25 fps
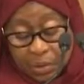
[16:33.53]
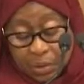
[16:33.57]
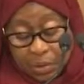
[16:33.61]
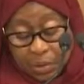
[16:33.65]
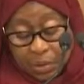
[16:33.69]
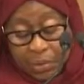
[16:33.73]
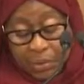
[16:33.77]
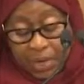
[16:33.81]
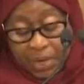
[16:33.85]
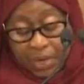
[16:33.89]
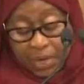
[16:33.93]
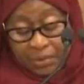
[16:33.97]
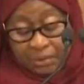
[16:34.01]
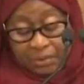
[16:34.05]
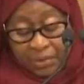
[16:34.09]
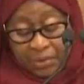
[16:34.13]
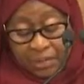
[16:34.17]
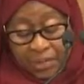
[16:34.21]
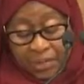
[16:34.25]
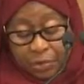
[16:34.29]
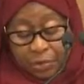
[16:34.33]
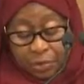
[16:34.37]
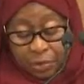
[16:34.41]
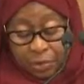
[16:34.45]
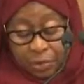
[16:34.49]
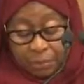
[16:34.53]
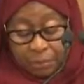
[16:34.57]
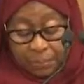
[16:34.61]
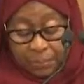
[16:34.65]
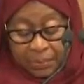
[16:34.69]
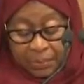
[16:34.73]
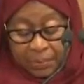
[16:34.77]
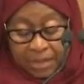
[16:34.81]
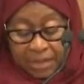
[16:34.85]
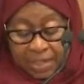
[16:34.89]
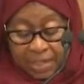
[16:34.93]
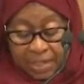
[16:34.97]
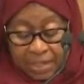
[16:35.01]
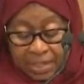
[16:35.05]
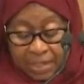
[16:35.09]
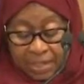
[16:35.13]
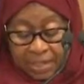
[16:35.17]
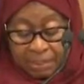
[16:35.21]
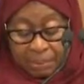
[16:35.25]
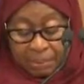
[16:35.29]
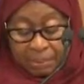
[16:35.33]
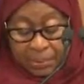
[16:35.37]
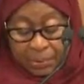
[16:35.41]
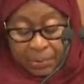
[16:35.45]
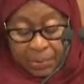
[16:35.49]
we agreed to cooperate in
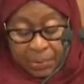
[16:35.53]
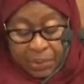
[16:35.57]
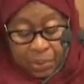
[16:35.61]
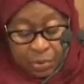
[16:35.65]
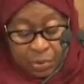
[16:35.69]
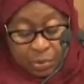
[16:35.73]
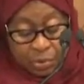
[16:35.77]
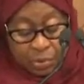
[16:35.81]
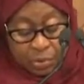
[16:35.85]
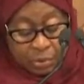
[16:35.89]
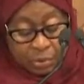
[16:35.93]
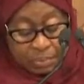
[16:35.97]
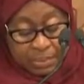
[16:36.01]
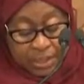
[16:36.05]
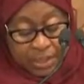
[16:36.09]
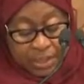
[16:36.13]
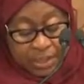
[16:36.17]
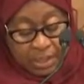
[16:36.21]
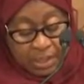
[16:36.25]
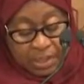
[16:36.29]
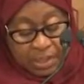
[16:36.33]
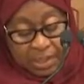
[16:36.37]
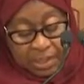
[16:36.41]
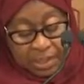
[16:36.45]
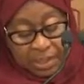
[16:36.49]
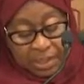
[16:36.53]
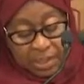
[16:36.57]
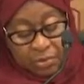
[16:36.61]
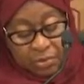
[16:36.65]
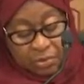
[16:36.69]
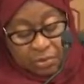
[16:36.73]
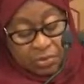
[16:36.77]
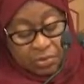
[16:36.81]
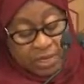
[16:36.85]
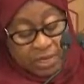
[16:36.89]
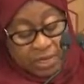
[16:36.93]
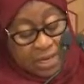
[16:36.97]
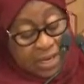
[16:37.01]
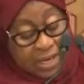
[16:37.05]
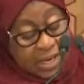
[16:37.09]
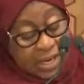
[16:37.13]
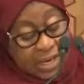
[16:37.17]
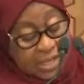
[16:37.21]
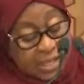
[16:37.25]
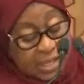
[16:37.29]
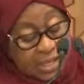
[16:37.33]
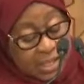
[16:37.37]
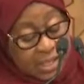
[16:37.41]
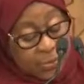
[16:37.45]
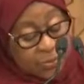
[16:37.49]
the blue economy to
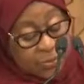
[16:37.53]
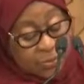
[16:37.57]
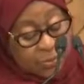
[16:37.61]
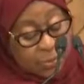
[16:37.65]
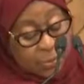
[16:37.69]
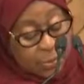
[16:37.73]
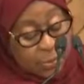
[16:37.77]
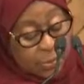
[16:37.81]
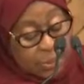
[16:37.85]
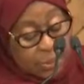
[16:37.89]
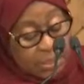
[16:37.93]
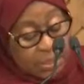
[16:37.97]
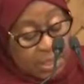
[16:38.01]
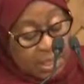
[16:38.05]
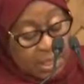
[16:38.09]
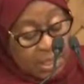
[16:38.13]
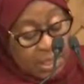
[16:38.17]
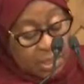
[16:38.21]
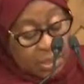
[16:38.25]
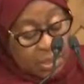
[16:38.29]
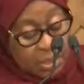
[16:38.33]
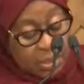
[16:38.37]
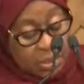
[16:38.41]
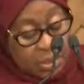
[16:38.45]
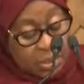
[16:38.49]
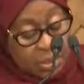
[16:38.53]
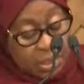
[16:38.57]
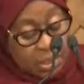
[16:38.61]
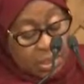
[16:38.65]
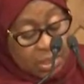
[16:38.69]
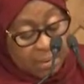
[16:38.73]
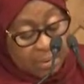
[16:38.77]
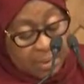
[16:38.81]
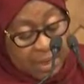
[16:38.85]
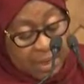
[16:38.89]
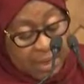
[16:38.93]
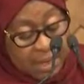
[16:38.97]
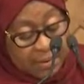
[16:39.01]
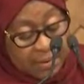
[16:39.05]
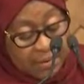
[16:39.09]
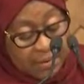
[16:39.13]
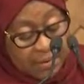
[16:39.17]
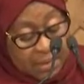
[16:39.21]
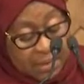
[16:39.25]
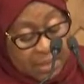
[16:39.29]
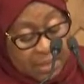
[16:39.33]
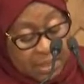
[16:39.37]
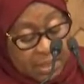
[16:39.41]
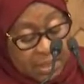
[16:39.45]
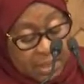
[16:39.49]
realize its full potential and
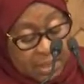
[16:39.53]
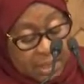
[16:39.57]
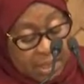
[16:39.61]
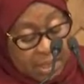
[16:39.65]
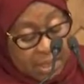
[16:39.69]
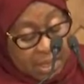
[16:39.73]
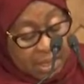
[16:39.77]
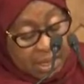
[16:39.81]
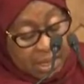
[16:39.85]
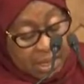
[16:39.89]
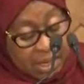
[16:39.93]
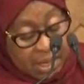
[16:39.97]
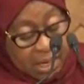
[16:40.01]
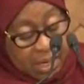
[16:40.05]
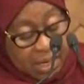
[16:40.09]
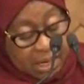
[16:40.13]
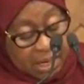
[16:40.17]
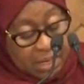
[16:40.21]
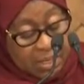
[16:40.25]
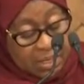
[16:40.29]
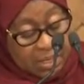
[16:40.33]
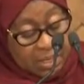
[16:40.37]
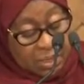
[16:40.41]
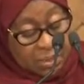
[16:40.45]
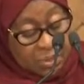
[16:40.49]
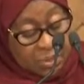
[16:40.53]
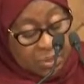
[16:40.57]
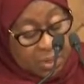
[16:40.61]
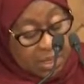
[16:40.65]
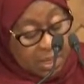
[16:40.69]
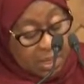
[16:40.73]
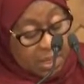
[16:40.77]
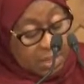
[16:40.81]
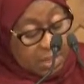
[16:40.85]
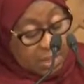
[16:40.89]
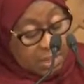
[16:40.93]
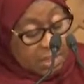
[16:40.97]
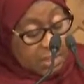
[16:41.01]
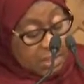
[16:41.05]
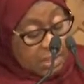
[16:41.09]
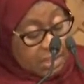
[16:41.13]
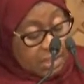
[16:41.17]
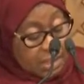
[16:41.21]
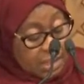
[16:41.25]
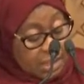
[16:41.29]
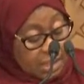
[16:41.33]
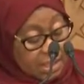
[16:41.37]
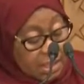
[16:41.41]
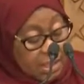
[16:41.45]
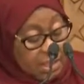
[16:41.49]
benefits. And in this regard,
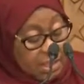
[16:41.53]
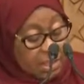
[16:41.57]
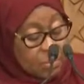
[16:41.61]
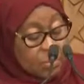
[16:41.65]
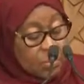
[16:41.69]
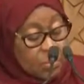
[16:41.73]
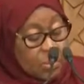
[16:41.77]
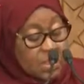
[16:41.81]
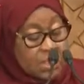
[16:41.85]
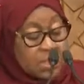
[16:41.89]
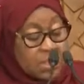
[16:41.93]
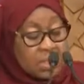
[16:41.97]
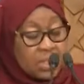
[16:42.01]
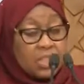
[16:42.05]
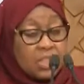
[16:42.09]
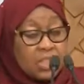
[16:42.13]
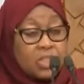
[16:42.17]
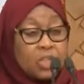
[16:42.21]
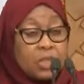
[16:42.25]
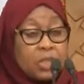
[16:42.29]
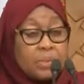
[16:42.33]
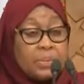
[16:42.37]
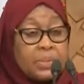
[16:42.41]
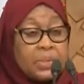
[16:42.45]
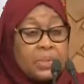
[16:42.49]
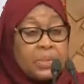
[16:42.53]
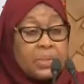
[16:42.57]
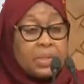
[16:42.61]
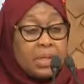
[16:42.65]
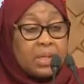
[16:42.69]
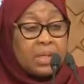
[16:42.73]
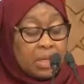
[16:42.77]
Tanzania requests Egypt